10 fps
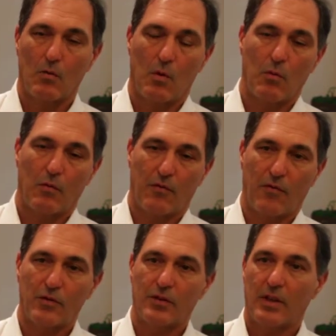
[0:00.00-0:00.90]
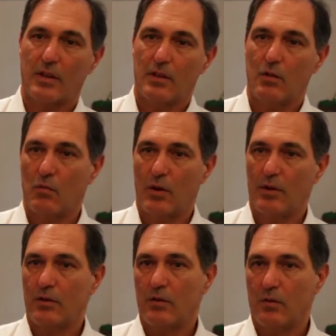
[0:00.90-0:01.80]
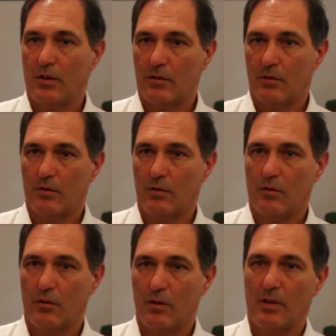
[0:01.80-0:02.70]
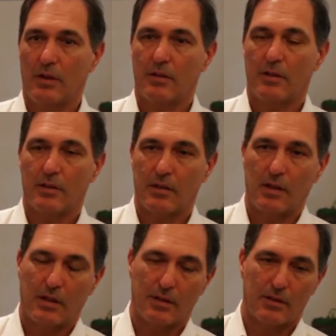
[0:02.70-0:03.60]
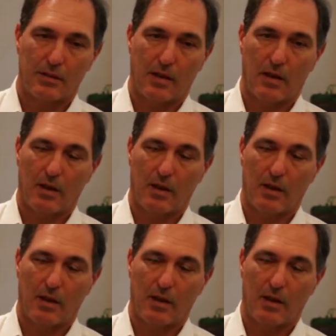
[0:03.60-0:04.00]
Well, the first thing that you want to do as you're doing this is